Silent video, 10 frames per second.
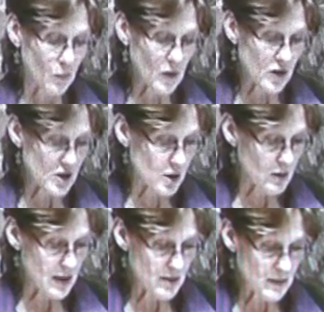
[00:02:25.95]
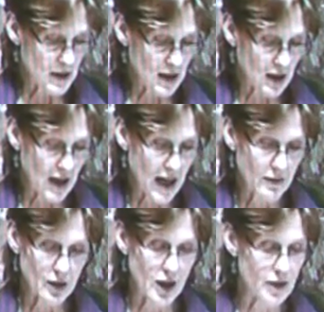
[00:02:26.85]
So, Madam Speaker, I have
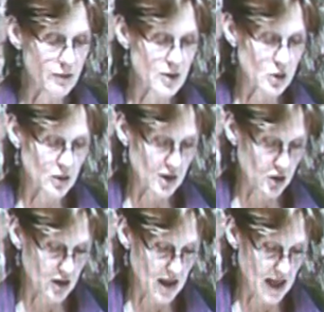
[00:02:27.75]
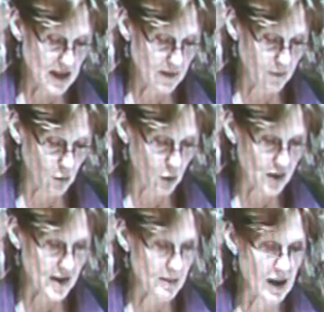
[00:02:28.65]
another from School District 84.
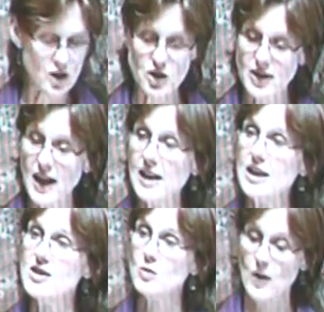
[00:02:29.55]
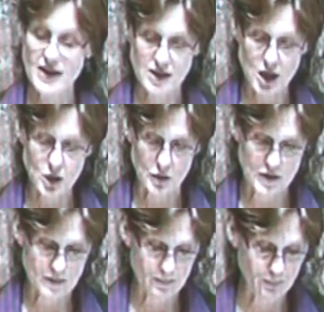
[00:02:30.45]
As I mentioned, that is the West
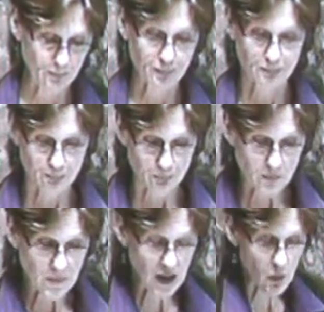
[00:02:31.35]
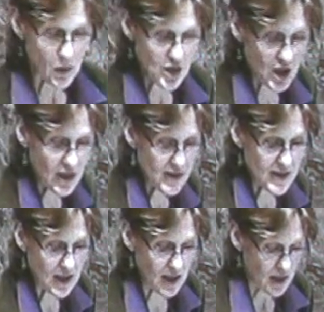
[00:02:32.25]
Coast, which is the